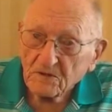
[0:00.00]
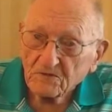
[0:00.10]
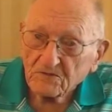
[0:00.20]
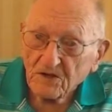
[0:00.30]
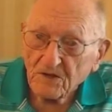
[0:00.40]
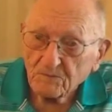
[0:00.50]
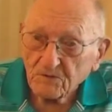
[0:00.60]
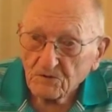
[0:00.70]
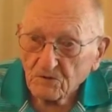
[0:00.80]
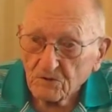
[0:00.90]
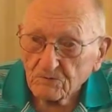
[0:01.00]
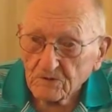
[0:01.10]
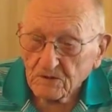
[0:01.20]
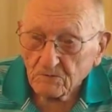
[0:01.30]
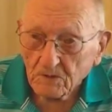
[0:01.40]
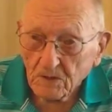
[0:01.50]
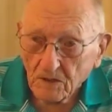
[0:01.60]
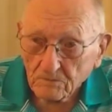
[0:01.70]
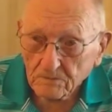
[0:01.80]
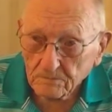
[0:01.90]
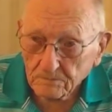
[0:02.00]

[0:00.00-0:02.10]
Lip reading: he slammed the door when he went out.